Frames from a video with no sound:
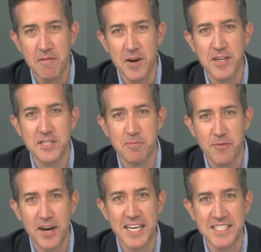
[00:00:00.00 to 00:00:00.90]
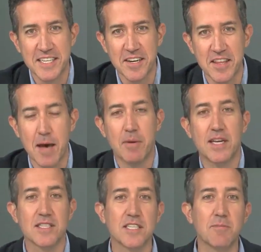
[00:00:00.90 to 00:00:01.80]
very surprised to hear that,
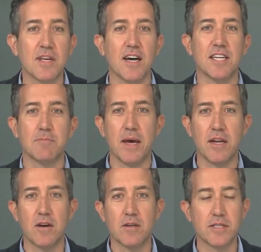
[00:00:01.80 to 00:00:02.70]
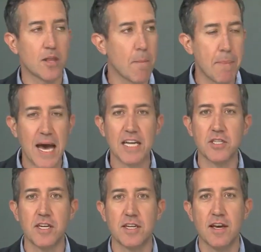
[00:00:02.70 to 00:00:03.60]
because let's be honest, pet owners, they're
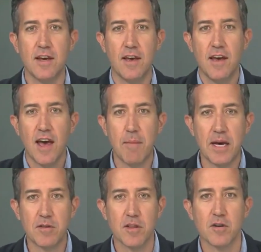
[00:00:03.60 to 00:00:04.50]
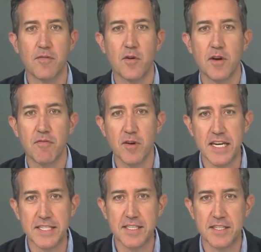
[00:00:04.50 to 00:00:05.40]
passionate about their little furry
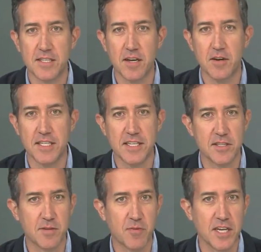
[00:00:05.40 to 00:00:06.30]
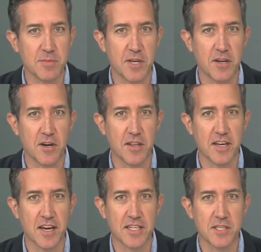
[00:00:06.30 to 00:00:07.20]
friends, so it doesn't surprise me at all
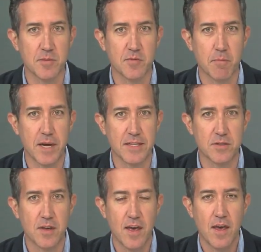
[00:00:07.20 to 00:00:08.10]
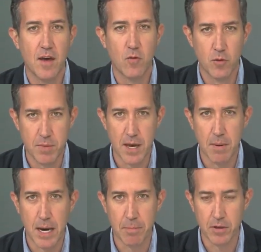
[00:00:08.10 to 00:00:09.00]
that costumes for pets would be a
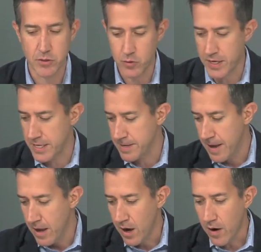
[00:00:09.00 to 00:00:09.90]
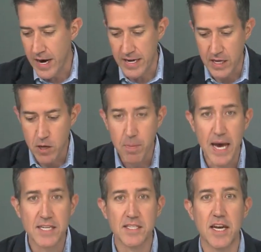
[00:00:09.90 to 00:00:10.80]
popular trend. All right, now you
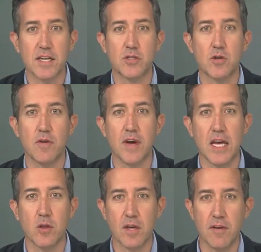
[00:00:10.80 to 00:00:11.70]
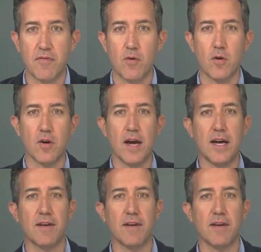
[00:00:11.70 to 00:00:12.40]
passed out a survey looking for